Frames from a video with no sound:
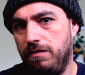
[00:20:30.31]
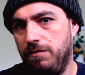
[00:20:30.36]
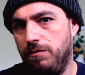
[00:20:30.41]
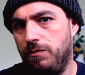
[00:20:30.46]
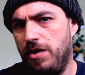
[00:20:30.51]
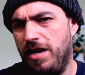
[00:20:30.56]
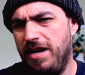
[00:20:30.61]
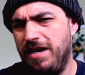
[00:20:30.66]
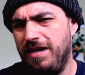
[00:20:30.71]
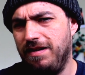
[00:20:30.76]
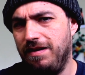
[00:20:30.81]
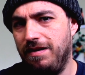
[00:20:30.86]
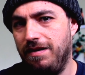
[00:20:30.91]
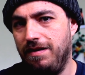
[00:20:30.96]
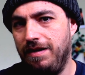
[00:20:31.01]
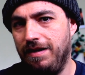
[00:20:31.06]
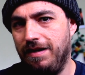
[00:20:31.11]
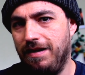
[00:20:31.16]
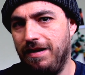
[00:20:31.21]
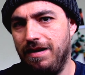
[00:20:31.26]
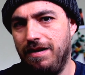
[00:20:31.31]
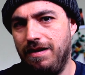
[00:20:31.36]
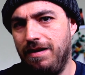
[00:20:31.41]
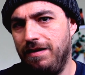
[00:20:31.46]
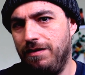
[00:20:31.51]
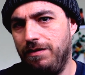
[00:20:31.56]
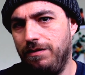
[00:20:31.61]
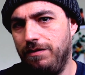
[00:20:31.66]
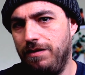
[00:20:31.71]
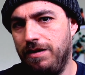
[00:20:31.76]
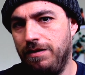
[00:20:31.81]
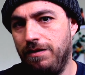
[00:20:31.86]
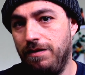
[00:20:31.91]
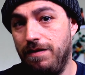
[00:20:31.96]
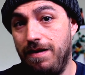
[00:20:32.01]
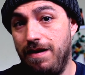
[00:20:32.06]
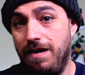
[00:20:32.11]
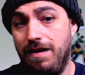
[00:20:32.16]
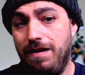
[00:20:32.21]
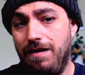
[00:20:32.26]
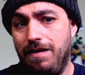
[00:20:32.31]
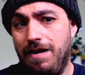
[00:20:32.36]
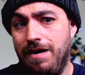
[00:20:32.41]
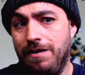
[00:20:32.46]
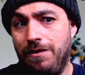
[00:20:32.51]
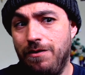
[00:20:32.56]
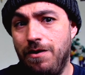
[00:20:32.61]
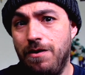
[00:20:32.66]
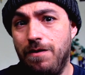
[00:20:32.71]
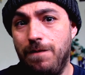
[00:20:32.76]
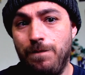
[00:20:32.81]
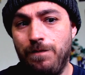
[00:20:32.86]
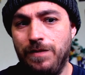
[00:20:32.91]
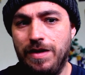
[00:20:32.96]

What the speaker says: right? I don't know.